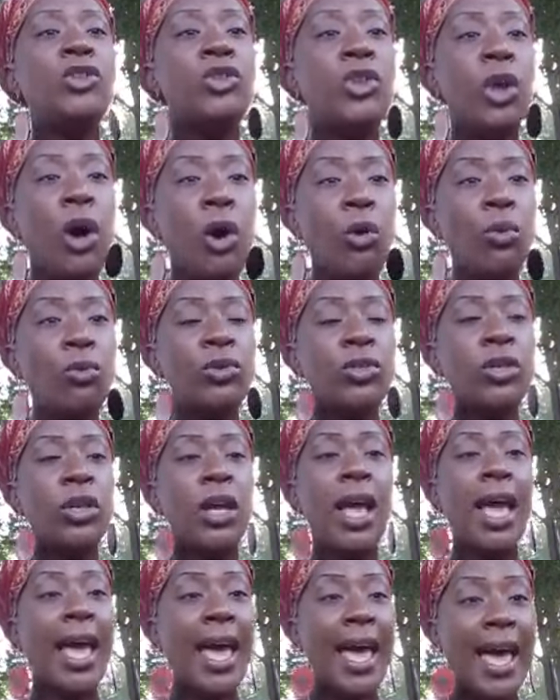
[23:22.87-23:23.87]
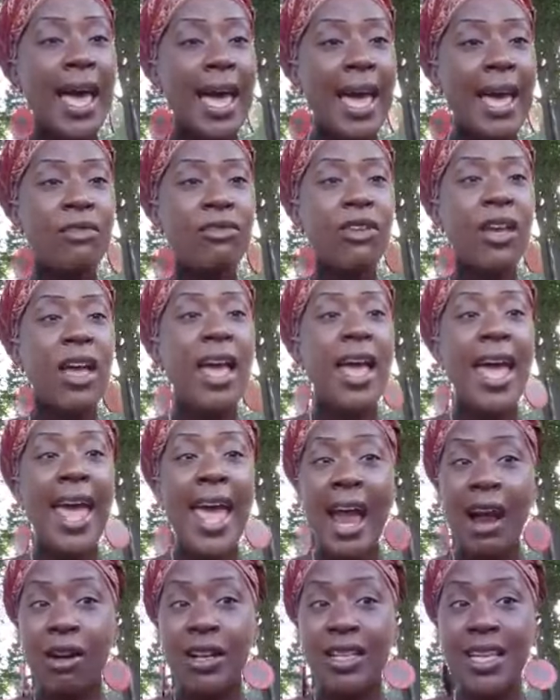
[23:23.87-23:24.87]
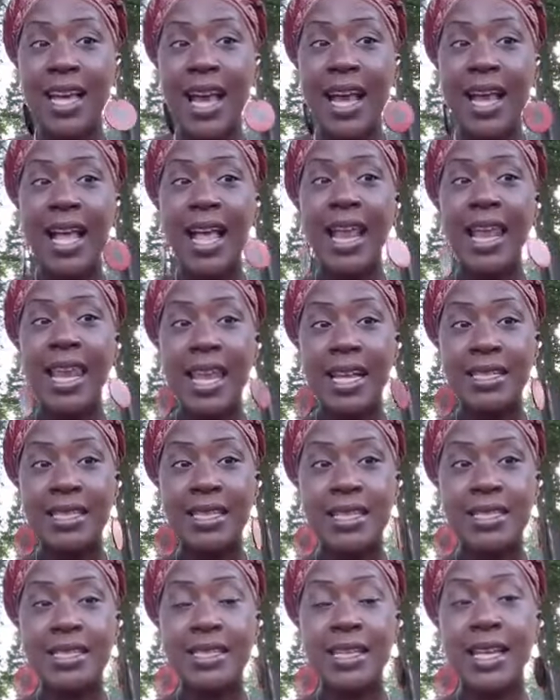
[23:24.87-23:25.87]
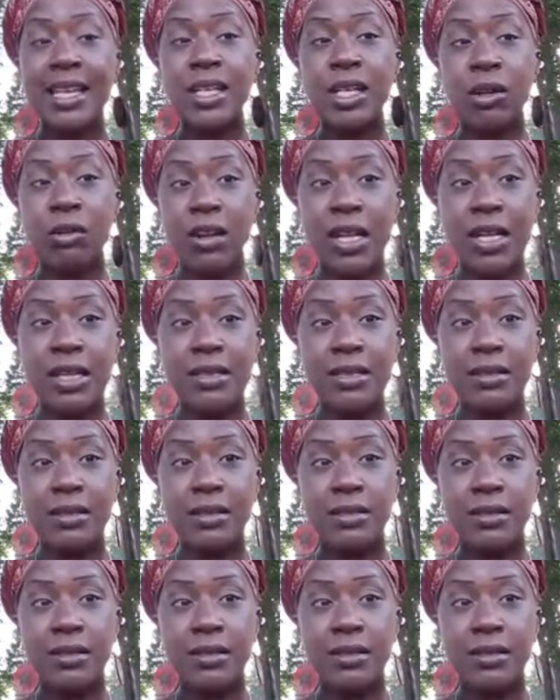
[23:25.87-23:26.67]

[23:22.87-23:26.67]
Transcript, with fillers: don't have erudite lessons and degrees.